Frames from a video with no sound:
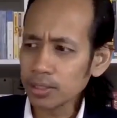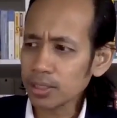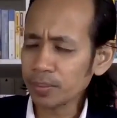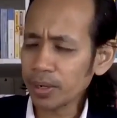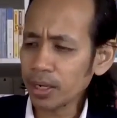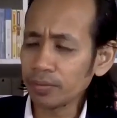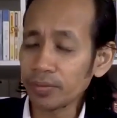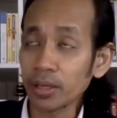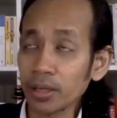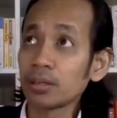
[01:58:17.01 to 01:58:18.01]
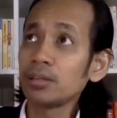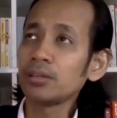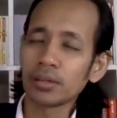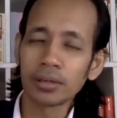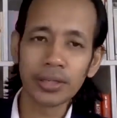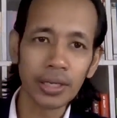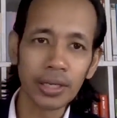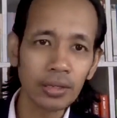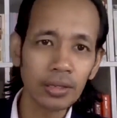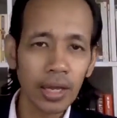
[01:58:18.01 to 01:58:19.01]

some kind of like, oh, okay.